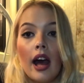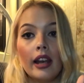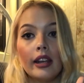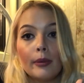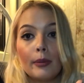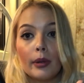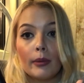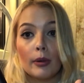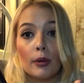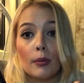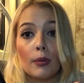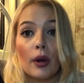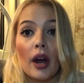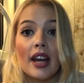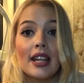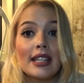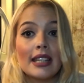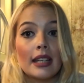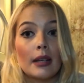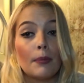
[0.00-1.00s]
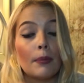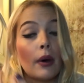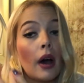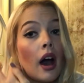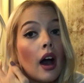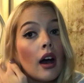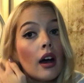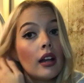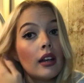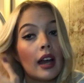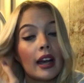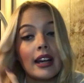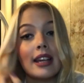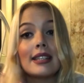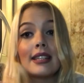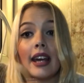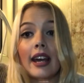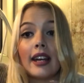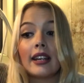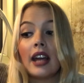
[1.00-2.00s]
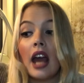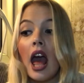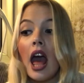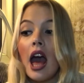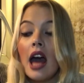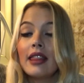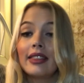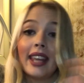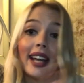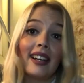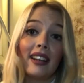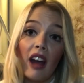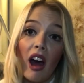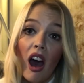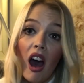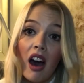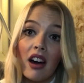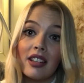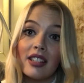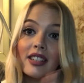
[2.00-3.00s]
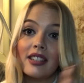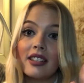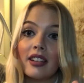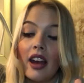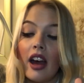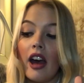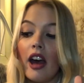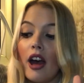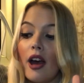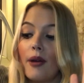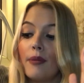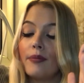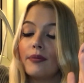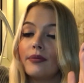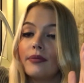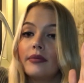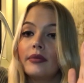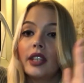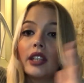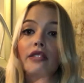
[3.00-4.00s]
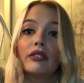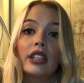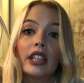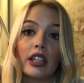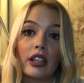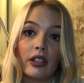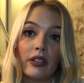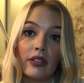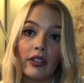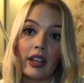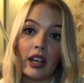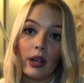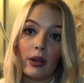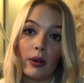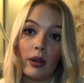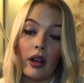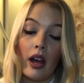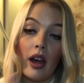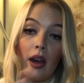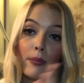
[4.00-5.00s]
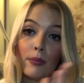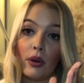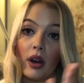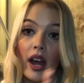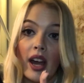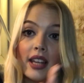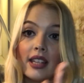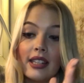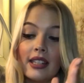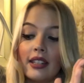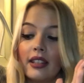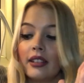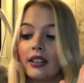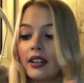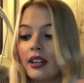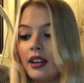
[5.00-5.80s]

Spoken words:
A little bit more pricey, but like I said, they last. They're really good for their price,